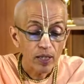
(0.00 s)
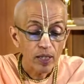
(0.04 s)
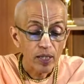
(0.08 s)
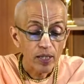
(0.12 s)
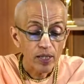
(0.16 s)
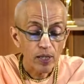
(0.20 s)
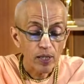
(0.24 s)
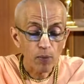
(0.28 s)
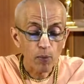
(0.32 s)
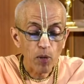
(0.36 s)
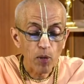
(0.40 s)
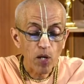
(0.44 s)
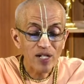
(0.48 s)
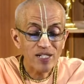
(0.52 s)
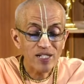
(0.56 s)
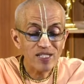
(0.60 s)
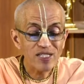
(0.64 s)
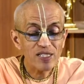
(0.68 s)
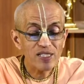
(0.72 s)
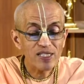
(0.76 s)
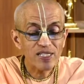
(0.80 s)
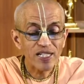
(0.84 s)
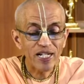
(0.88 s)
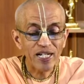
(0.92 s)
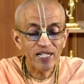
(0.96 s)
Now, modern
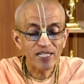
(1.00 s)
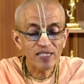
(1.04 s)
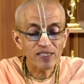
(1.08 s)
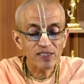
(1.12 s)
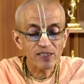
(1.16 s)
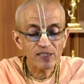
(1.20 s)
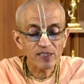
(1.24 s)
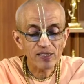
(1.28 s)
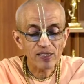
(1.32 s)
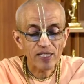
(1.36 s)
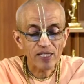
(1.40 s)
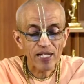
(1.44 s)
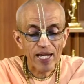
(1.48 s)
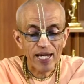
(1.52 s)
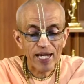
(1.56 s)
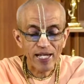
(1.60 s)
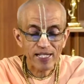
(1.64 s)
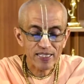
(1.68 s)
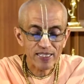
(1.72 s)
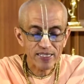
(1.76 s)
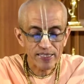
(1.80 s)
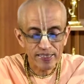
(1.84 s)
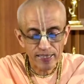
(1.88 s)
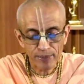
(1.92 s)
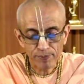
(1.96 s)
science
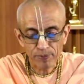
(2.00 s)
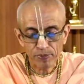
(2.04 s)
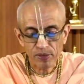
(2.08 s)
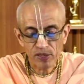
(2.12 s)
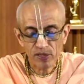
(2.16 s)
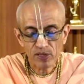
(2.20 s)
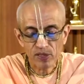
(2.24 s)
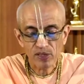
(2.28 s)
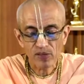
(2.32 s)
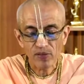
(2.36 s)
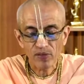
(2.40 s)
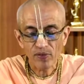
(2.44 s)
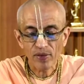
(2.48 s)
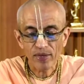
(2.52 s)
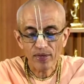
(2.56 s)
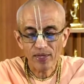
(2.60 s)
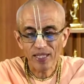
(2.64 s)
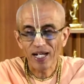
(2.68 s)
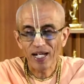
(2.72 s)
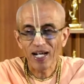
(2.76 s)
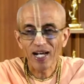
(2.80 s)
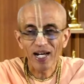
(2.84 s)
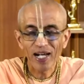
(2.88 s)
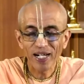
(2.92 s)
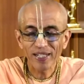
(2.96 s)
accepts the
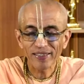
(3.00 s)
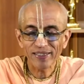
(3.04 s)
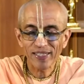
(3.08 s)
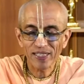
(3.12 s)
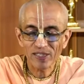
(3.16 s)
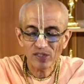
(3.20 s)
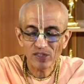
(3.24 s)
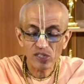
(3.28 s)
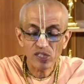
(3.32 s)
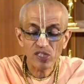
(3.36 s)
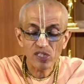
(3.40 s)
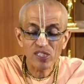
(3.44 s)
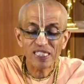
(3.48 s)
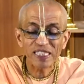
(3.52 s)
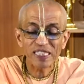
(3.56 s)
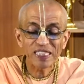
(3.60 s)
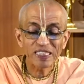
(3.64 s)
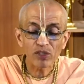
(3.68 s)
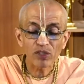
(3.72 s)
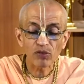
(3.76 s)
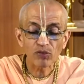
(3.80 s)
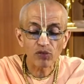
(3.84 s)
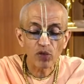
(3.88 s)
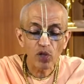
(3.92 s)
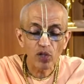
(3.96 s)
heart as the seat
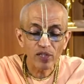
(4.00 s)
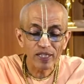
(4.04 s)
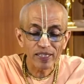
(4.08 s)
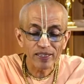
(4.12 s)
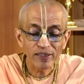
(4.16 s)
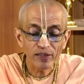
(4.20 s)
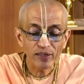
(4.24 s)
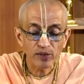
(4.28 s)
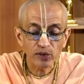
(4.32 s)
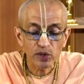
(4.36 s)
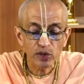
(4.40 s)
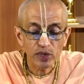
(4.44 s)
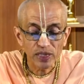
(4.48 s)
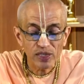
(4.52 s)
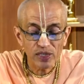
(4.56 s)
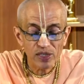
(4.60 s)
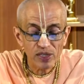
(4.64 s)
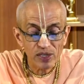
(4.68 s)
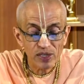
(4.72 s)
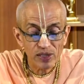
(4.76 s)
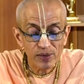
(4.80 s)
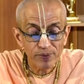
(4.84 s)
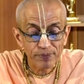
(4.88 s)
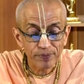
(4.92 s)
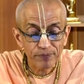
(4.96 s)
of all
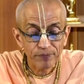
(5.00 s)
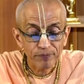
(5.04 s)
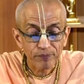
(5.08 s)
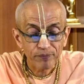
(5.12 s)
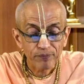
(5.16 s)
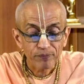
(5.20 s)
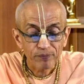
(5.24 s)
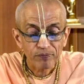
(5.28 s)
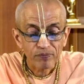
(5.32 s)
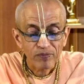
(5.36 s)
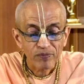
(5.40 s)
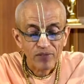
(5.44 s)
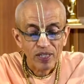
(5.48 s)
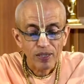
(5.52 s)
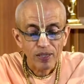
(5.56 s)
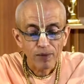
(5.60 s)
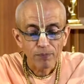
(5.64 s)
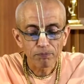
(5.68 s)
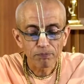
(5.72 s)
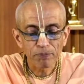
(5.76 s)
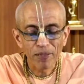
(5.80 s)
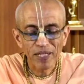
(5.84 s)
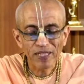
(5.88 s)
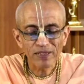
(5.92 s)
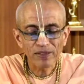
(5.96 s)
energies,
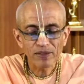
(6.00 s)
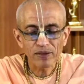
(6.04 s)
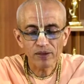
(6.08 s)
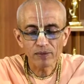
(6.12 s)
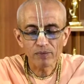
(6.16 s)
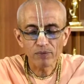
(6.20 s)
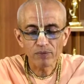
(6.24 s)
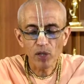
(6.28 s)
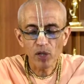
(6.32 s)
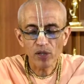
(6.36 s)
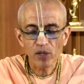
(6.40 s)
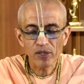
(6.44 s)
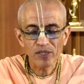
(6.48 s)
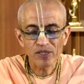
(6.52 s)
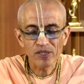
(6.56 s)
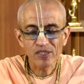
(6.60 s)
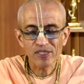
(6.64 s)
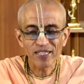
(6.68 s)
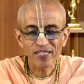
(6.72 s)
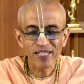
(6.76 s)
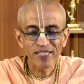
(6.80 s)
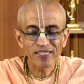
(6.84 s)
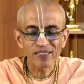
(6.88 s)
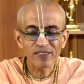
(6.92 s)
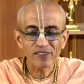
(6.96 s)
but the modern
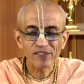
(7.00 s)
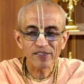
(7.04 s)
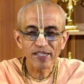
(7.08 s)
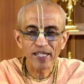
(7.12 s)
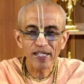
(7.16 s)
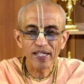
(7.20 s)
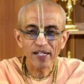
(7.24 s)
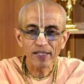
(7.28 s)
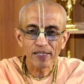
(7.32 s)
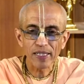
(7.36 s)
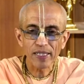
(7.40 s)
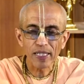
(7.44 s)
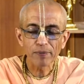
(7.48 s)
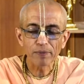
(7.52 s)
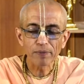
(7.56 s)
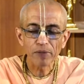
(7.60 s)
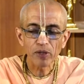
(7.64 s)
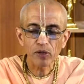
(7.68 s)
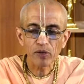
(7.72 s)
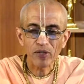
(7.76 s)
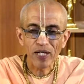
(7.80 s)
science they are unable to